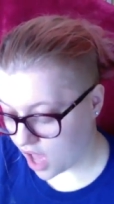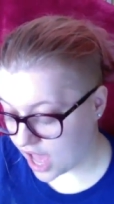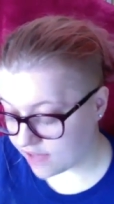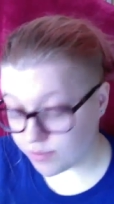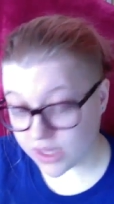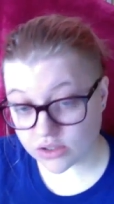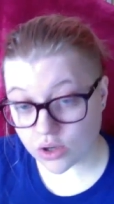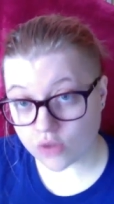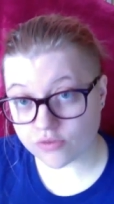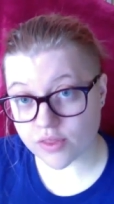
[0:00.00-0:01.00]
I've been
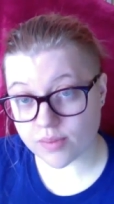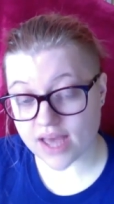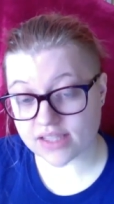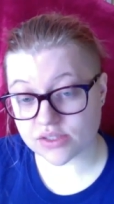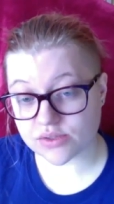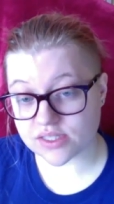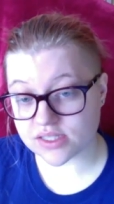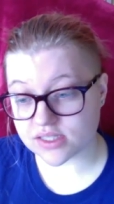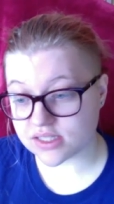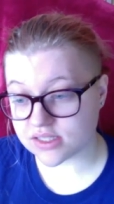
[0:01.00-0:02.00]
gold for the past 2
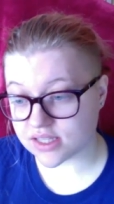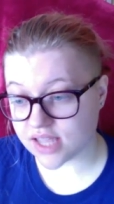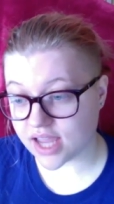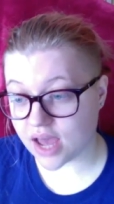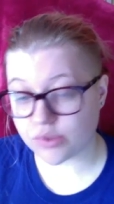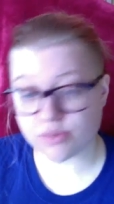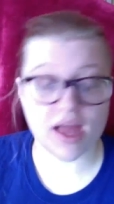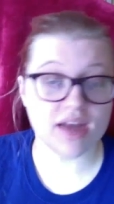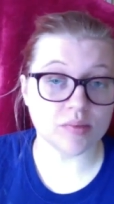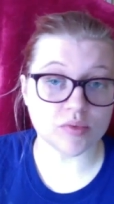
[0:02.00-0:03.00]
seasons. Like, I was
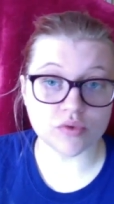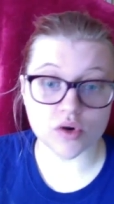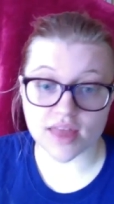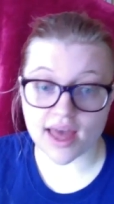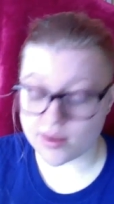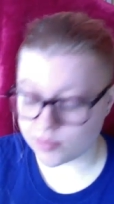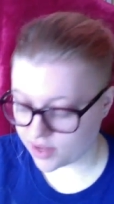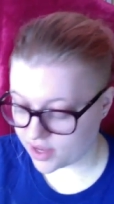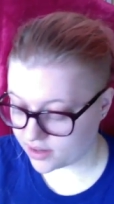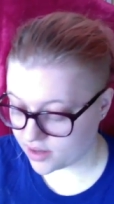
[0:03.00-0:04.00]
platinum before that, but